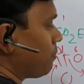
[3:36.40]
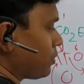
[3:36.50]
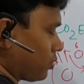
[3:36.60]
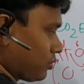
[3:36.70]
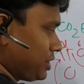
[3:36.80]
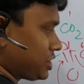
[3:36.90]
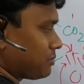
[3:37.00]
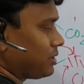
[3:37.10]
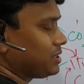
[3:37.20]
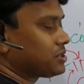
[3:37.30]

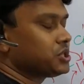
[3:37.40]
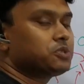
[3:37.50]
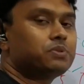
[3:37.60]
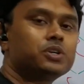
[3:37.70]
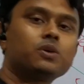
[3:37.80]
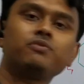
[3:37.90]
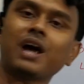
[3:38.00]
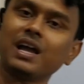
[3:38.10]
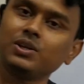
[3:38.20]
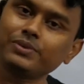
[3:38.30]
protonation by the treatment of
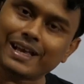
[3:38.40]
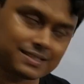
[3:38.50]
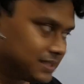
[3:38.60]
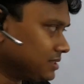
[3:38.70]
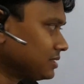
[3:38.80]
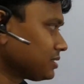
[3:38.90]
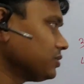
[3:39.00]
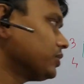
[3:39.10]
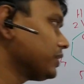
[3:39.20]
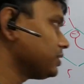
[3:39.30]
dilute acid.
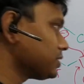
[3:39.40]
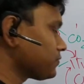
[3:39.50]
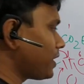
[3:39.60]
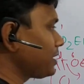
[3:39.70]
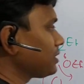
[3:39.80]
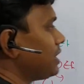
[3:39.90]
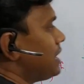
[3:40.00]
Okay, this is fine.